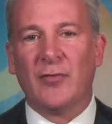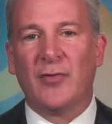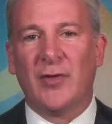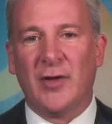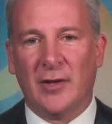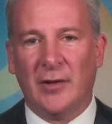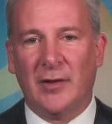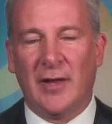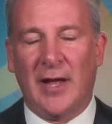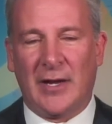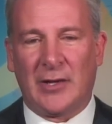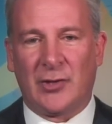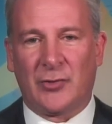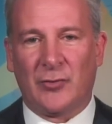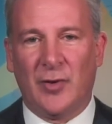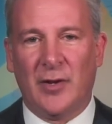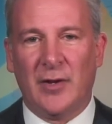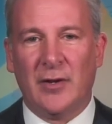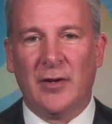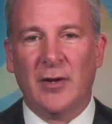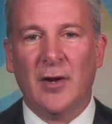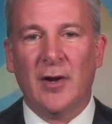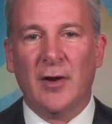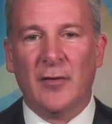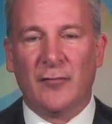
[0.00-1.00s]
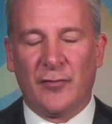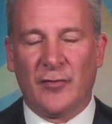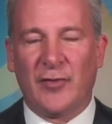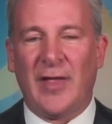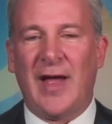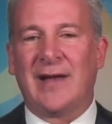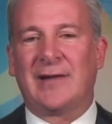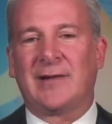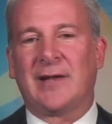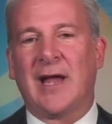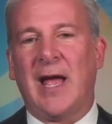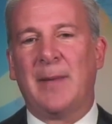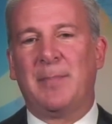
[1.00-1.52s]
the electorate for
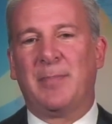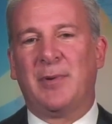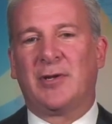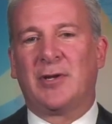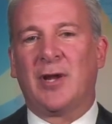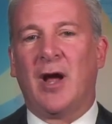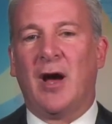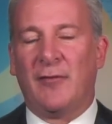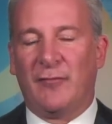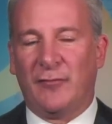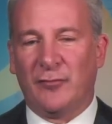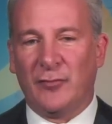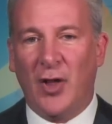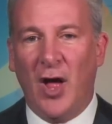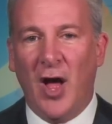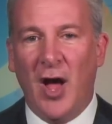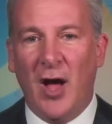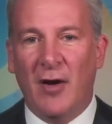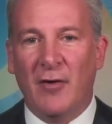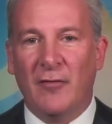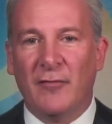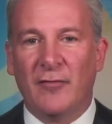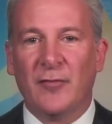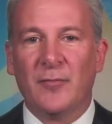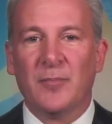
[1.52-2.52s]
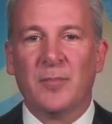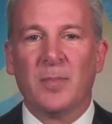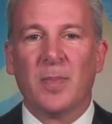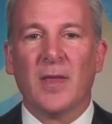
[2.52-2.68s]
that type of tough love.